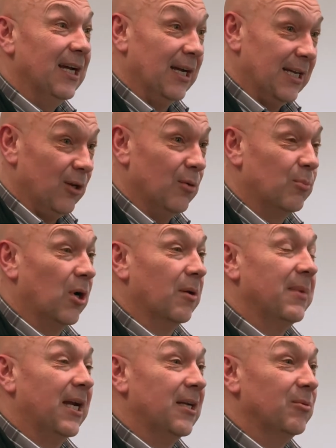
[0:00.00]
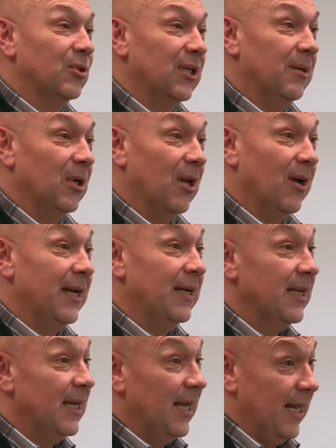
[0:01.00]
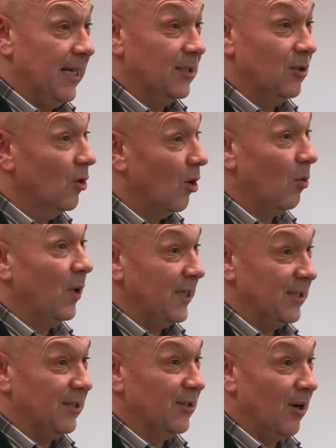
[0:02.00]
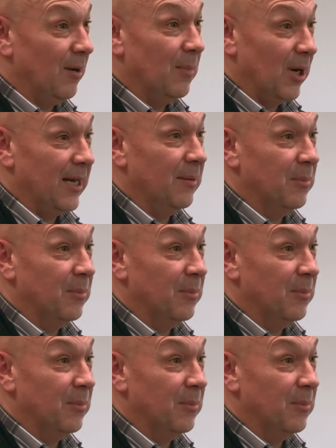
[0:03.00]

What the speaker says: and get your product management team aligned, is not wasted time by any